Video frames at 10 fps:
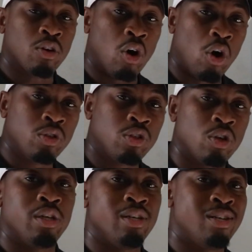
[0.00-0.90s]
It's
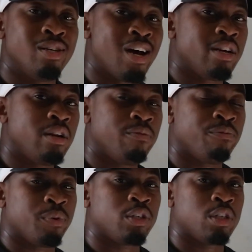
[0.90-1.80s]
also not an
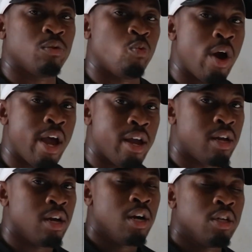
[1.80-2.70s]
efficient
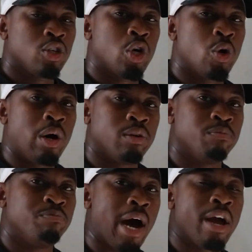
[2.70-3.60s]
way to go
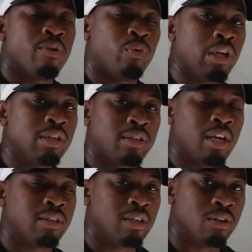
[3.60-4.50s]
out and buy real
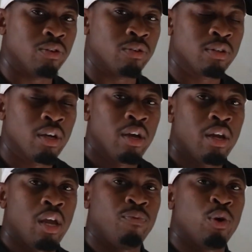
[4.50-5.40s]
estate deals
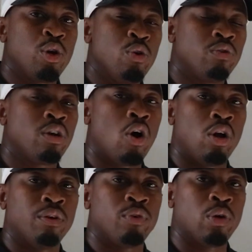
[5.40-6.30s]
if you're using
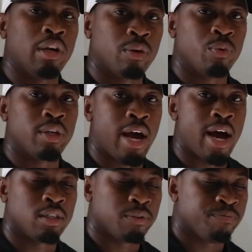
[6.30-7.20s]
all of your liquid
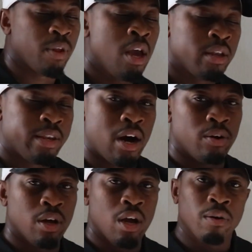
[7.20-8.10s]
cash.
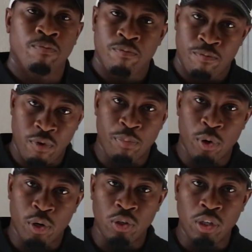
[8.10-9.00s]
Now,
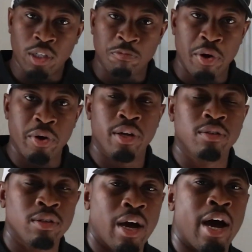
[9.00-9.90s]
from personal
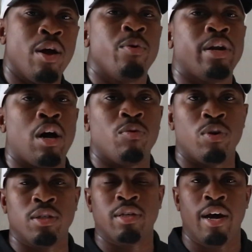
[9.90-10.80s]
experience, I went
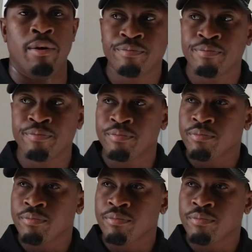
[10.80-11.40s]
out one time